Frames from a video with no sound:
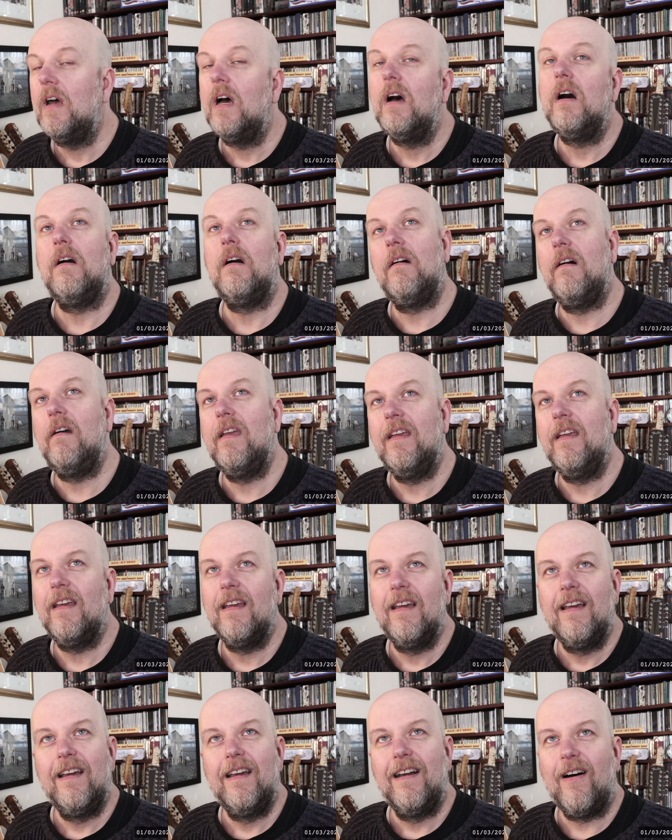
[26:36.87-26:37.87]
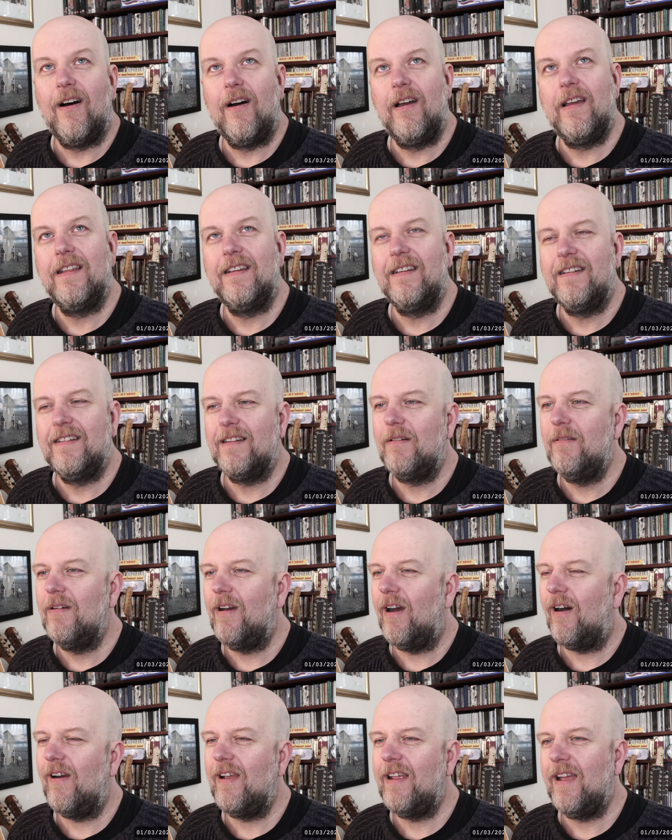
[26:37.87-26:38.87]
I
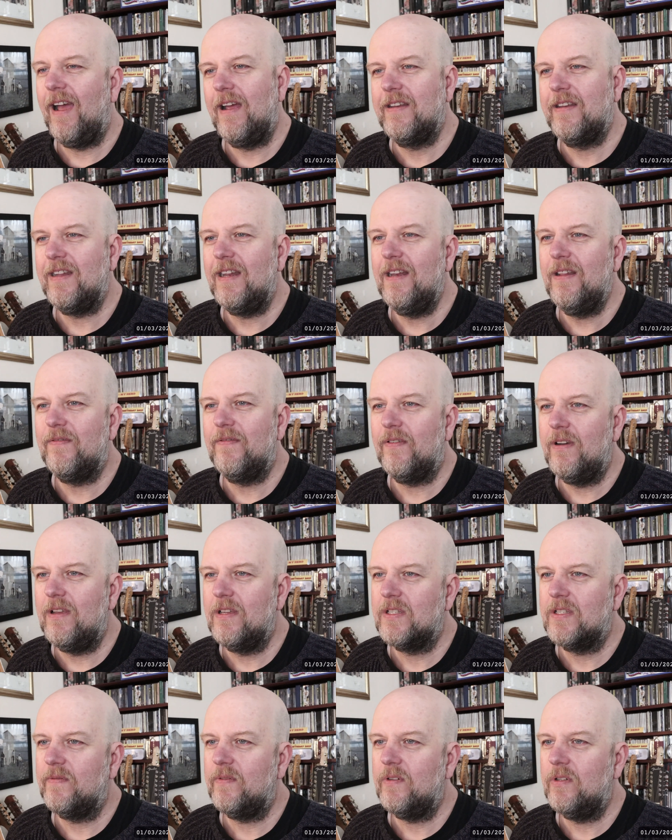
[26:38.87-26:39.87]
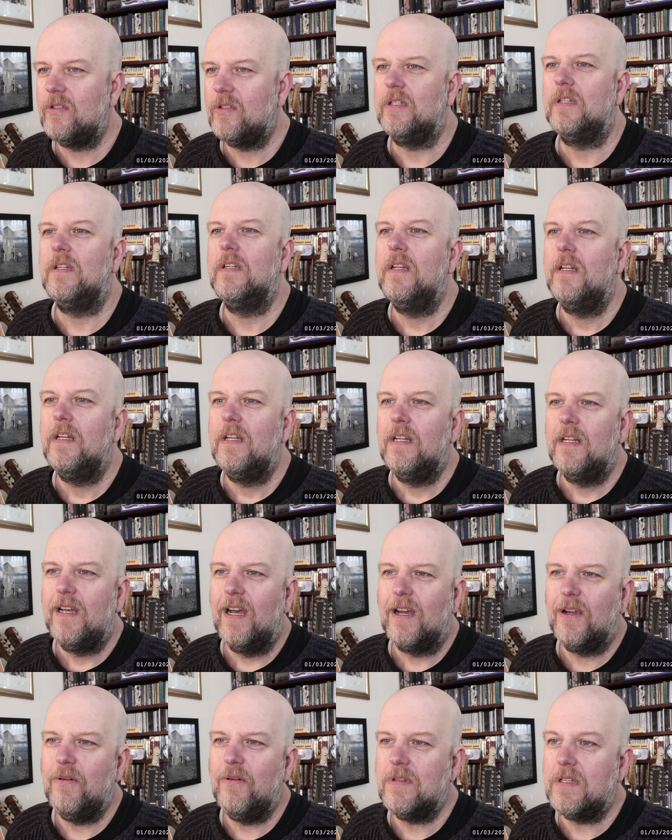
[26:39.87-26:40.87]
identify as a virgin.
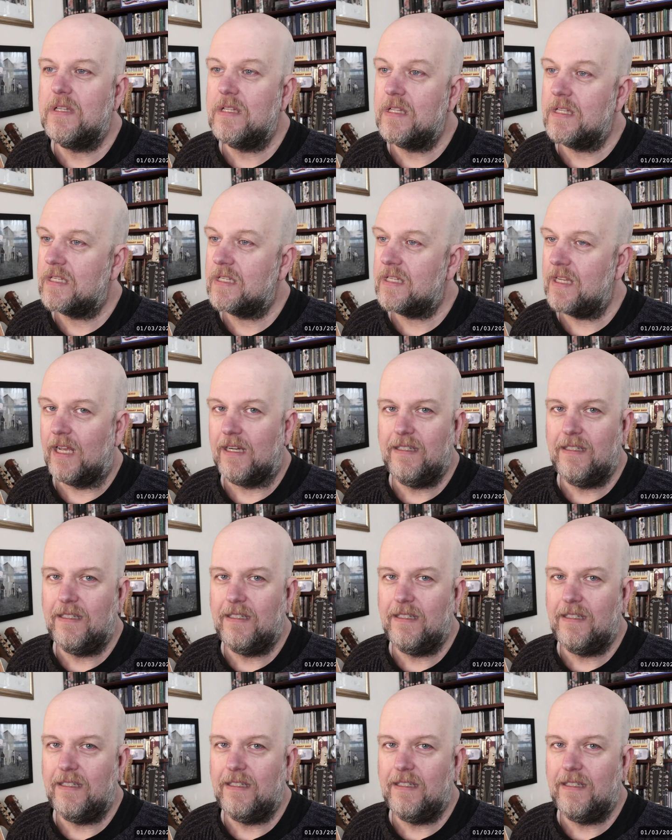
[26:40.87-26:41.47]
According to The Sun,